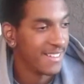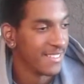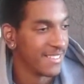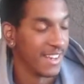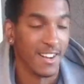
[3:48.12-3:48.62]

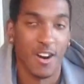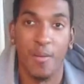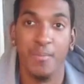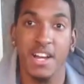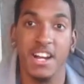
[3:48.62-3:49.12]
This nigga
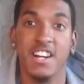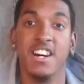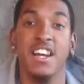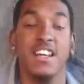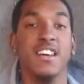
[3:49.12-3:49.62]
called me a
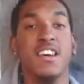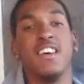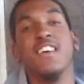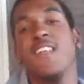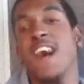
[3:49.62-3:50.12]
cunt.
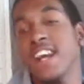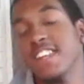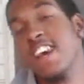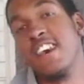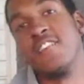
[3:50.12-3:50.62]

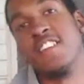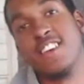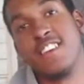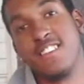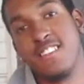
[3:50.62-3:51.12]
Like damn,
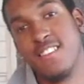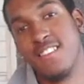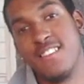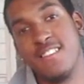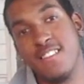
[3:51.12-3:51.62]
it,
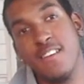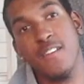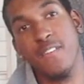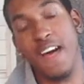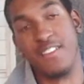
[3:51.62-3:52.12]

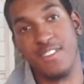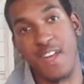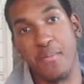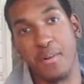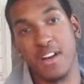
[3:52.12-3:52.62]
That's the
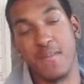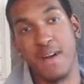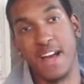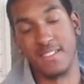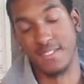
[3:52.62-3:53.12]
type of
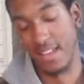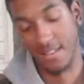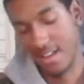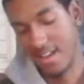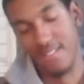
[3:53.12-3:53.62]
comeback. That,
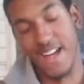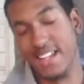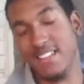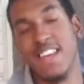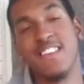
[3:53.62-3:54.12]

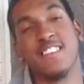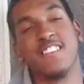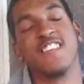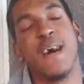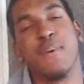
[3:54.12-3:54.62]
like these are
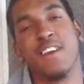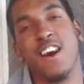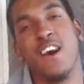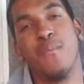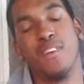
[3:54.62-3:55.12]
the type of
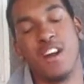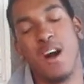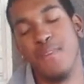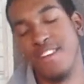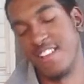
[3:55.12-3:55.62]
com
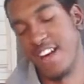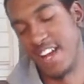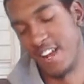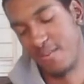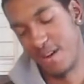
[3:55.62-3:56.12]
comments I
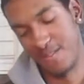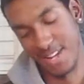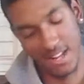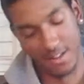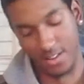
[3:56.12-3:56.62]
get on my
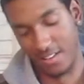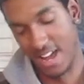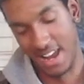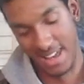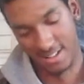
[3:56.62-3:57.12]
videos a
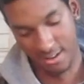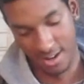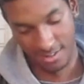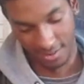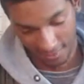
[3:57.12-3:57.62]
lot. That's
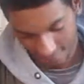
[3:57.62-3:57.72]
crazy.